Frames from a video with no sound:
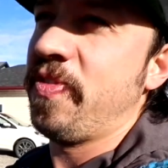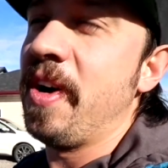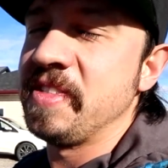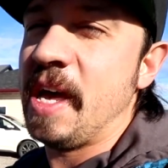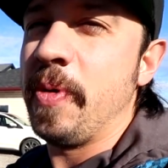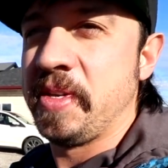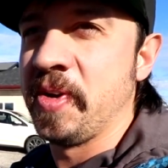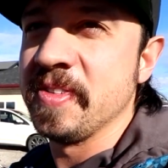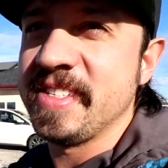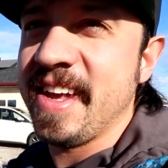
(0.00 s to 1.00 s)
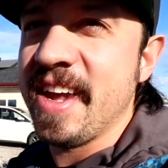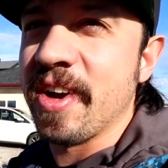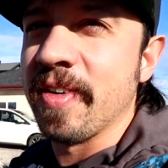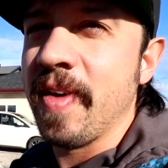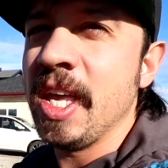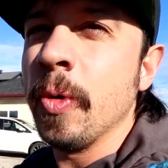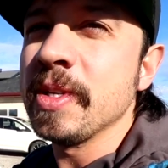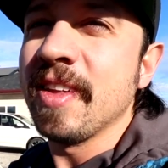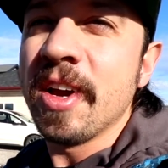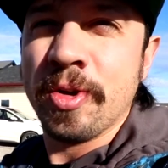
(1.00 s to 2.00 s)
falls out, it turns to air. And you know
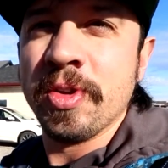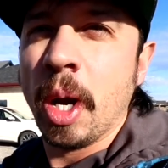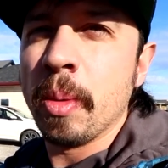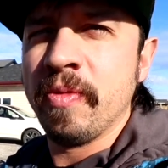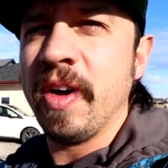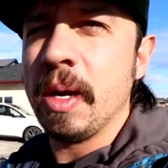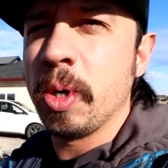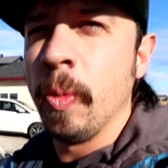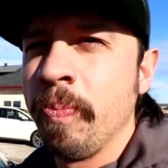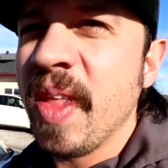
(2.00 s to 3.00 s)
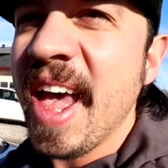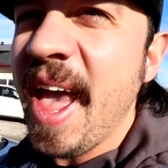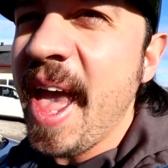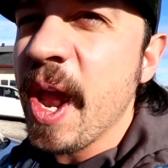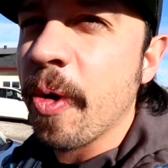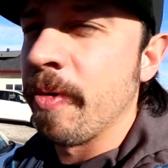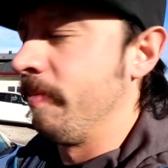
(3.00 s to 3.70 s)
what's lighter than carbon fiber? Air.